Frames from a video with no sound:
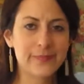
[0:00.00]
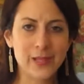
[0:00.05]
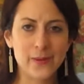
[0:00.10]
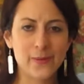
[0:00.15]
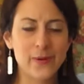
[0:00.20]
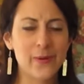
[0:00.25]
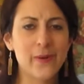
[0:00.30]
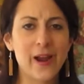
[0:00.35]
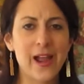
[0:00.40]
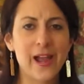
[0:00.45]

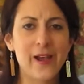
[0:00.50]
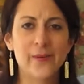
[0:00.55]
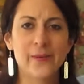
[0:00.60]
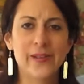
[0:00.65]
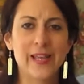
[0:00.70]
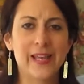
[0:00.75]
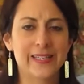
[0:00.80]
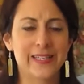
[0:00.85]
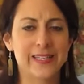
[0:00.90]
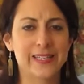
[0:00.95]
we were out
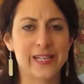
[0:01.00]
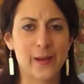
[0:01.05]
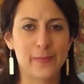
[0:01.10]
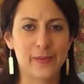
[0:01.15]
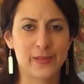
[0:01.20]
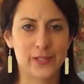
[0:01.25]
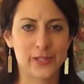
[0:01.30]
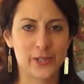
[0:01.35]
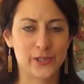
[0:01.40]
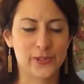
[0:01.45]
and I had to stop
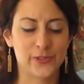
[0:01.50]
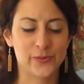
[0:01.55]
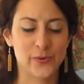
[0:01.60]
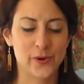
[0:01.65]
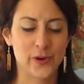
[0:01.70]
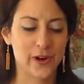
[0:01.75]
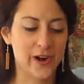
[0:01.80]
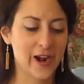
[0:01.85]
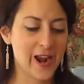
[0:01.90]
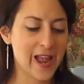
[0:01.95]
at the
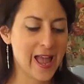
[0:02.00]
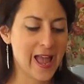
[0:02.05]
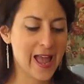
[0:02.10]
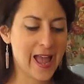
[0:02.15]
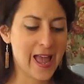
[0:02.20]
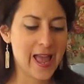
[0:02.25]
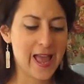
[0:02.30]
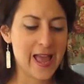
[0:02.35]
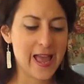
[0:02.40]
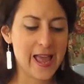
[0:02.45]
store.
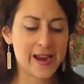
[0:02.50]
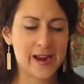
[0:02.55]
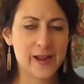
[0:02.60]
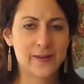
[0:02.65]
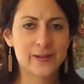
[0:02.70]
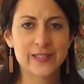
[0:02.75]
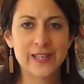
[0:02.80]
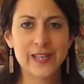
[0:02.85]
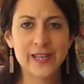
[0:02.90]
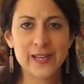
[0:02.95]
And
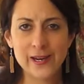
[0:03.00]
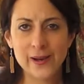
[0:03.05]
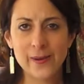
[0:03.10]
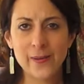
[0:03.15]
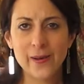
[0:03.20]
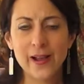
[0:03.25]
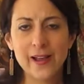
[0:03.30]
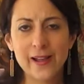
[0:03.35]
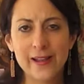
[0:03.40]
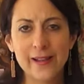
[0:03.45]
I was like, you know
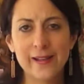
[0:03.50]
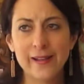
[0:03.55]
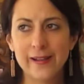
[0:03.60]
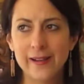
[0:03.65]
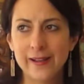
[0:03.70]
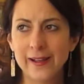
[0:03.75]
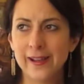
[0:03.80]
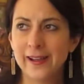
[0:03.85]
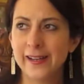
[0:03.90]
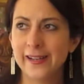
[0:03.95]
what?
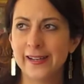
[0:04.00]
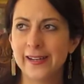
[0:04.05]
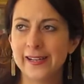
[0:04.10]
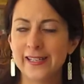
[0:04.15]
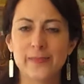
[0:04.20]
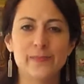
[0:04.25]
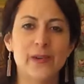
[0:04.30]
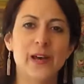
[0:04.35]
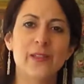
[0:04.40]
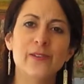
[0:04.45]

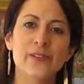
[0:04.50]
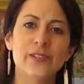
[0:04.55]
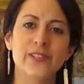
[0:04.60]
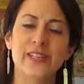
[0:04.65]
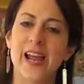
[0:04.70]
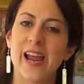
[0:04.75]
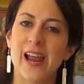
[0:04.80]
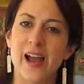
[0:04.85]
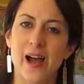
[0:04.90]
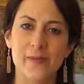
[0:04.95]
It's Mother's
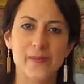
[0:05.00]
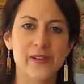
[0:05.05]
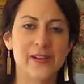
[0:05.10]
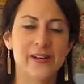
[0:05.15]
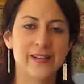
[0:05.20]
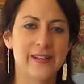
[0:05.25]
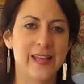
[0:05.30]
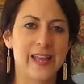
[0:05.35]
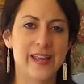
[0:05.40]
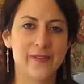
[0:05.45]
Day. I'm
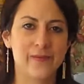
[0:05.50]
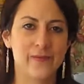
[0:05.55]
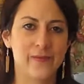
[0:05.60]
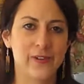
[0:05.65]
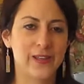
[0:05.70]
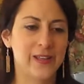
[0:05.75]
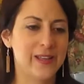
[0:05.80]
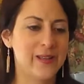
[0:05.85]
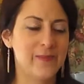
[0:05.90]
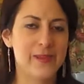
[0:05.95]
gonna like
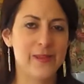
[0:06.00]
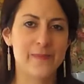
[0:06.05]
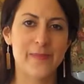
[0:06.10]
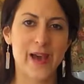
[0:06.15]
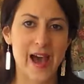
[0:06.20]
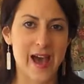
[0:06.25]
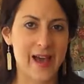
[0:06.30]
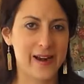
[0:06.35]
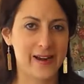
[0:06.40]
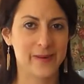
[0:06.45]
really be
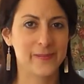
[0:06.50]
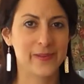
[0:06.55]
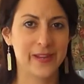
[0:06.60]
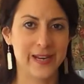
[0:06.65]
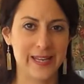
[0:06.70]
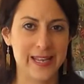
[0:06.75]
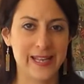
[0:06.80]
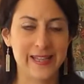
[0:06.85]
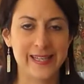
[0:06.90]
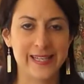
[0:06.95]
bad and I'm
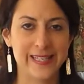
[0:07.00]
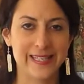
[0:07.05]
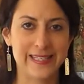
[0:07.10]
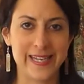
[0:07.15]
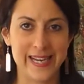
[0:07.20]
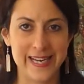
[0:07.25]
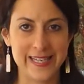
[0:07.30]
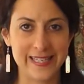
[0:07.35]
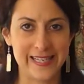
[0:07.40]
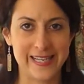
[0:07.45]
gonna get these
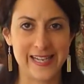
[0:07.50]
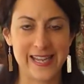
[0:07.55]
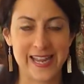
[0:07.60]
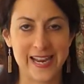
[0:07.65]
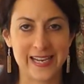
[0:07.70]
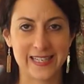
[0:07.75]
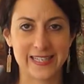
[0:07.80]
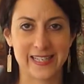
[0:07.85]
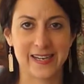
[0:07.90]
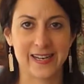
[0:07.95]
Tasty
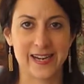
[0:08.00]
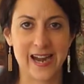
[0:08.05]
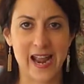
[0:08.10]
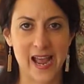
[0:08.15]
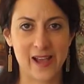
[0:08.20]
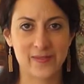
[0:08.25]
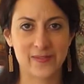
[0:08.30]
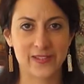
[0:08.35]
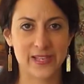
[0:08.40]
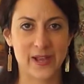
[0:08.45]
Cakes and I'm gonna
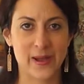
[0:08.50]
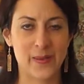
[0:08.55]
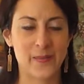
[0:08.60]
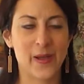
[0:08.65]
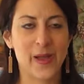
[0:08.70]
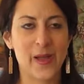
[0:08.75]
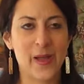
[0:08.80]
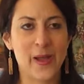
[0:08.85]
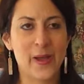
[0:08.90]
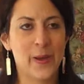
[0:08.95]
have some.
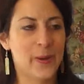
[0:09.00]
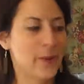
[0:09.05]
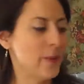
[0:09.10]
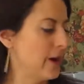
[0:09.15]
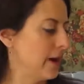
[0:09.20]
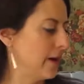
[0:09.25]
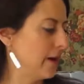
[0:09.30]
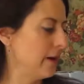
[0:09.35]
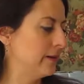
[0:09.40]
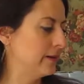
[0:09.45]

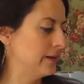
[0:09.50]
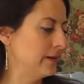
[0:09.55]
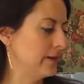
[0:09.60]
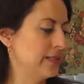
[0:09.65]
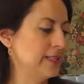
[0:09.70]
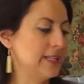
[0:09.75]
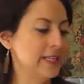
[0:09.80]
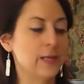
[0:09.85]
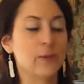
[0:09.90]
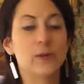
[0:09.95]
Well,
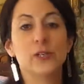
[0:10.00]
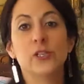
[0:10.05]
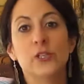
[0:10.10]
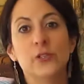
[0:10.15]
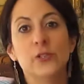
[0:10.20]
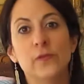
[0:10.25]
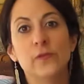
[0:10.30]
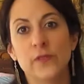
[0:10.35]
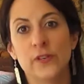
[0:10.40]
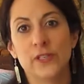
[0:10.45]
see, there were
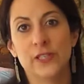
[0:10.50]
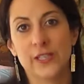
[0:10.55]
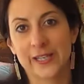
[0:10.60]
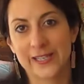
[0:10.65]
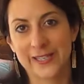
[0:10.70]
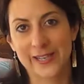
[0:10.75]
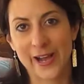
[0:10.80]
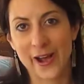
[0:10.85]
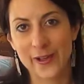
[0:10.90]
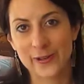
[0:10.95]
two for six
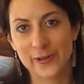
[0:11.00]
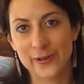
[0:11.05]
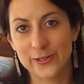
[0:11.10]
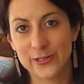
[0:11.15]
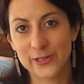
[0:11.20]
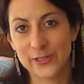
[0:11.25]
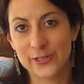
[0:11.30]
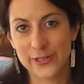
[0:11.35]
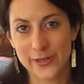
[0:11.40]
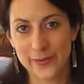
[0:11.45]
dollars,
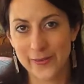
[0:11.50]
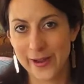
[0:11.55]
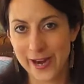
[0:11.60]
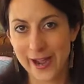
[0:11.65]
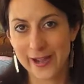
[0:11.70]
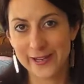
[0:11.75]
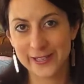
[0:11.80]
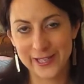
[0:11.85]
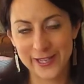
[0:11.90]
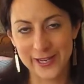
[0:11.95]
so I
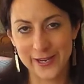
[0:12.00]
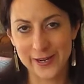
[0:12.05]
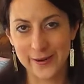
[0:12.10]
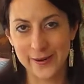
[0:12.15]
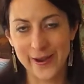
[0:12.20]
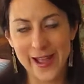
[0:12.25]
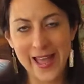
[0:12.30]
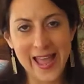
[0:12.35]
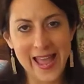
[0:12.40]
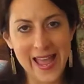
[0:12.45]
got two,
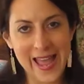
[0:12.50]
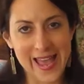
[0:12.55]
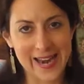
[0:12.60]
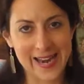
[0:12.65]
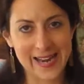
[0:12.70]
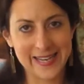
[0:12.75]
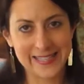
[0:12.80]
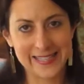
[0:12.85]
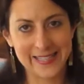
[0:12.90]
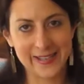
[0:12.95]
and
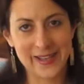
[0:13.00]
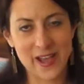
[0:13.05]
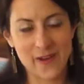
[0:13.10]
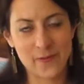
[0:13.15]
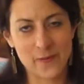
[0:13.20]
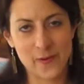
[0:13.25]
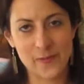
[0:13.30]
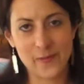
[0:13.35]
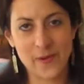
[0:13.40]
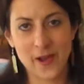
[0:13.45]
I still
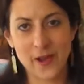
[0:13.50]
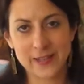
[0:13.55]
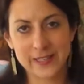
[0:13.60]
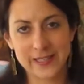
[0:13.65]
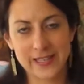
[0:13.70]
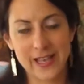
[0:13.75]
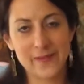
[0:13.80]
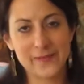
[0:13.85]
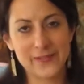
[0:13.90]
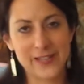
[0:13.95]
have one box
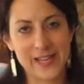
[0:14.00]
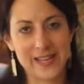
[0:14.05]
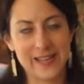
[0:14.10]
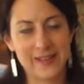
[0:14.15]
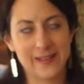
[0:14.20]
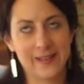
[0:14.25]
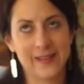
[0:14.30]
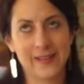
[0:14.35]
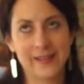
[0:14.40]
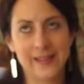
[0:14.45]
left.
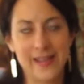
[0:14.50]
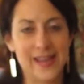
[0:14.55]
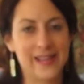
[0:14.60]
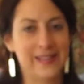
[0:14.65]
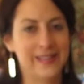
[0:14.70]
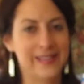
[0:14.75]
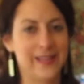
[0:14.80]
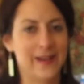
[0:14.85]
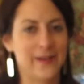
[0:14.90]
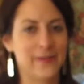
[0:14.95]
I
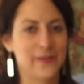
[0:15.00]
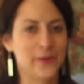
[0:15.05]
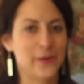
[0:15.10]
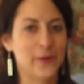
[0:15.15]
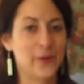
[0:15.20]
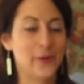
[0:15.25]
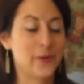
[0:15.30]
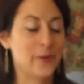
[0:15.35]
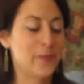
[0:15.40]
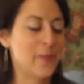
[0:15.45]
ate the other
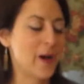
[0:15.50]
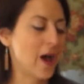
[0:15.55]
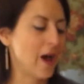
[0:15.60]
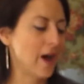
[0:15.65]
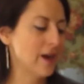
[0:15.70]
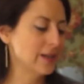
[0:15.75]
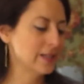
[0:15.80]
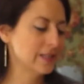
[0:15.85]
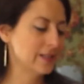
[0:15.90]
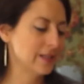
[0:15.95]
whole
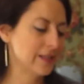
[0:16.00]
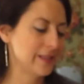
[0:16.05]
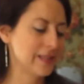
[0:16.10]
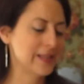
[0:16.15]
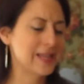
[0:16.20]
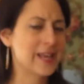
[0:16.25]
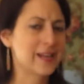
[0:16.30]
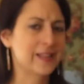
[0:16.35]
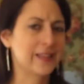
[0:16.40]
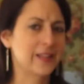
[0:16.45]
box. I
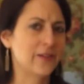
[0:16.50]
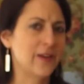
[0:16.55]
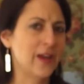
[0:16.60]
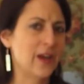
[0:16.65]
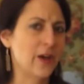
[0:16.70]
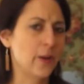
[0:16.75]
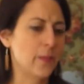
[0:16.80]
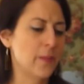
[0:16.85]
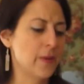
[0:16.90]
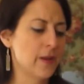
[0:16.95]
think I had a little
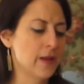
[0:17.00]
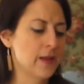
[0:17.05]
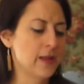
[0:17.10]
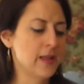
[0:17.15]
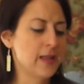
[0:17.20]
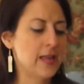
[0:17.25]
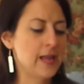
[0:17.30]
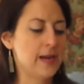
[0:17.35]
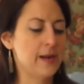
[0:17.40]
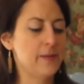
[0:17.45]
help.
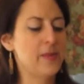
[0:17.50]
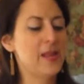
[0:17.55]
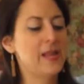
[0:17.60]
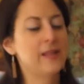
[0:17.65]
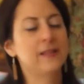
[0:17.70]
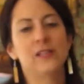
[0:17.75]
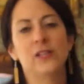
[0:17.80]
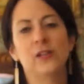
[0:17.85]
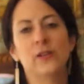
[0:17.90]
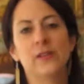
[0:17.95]
And it
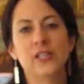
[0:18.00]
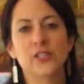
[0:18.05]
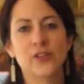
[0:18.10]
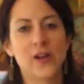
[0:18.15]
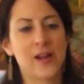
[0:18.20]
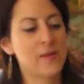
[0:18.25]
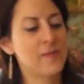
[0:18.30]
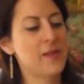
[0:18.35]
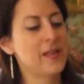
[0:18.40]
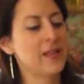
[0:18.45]
made, you know, they
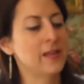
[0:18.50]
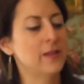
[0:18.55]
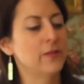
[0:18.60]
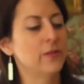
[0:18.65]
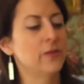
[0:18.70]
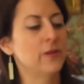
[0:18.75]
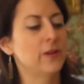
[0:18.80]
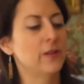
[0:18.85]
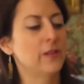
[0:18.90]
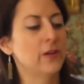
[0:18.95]
try to make it
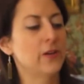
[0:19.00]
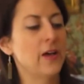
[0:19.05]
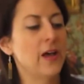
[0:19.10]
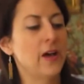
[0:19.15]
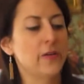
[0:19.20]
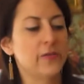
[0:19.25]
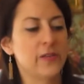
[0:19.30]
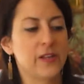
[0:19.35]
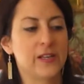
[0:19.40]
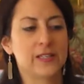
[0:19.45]
look a little
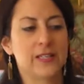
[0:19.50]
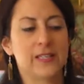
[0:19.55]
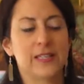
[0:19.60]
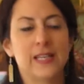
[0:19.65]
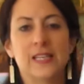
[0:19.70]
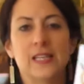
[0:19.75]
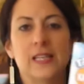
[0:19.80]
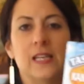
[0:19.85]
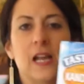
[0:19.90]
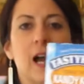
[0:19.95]
healthy because it
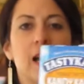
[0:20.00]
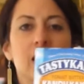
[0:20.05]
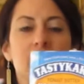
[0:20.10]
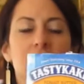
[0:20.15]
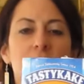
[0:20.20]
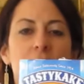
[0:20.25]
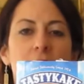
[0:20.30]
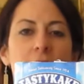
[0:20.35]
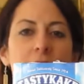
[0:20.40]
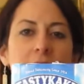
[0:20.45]
says
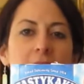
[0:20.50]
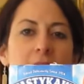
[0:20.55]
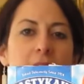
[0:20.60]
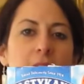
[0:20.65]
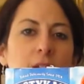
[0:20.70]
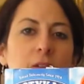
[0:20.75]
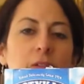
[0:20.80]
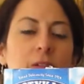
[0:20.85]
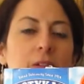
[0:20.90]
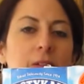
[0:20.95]
ninety-five,
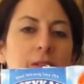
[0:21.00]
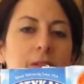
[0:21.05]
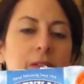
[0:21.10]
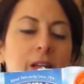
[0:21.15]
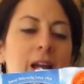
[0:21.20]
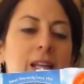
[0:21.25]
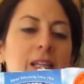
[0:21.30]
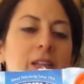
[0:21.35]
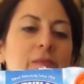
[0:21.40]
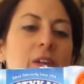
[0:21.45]
calor
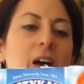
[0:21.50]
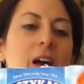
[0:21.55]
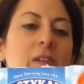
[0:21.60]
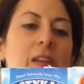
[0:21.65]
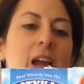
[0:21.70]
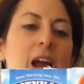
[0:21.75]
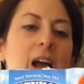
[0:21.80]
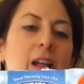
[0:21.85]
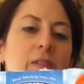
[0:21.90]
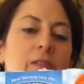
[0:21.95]
ninety-five
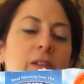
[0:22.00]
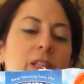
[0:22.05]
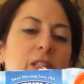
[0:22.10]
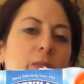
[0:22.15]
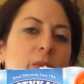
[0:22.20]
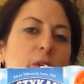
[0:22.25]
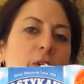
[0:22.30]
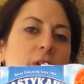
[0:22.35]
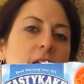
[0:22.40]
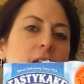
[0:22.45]
calories
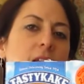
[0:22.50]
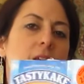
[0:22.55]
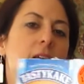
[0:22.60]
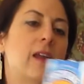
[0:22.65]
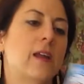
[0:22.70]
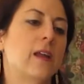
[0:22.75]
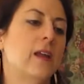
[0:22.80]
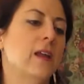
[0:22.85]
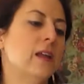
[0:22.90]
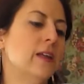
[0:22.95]
per cake.
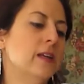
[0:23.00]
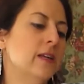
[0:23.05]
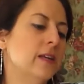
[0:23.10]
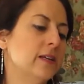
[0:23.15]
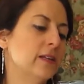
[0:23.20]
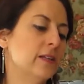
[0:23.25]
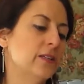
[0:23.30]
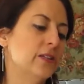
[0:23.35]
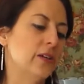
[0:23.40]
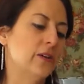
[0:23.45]

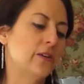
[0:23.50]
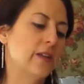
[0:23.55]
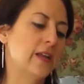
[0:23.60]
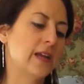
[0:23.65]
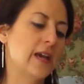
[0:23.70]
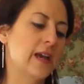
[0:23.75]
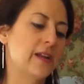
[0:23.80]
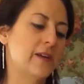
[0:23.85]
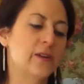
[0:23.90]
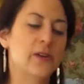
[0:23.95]
So, like,
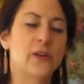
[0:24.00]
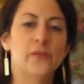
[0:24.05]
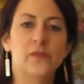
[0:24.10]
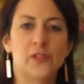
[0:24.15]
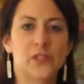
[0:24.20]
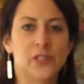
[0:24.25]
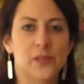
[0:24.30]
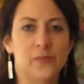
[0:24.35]
I don't know if you're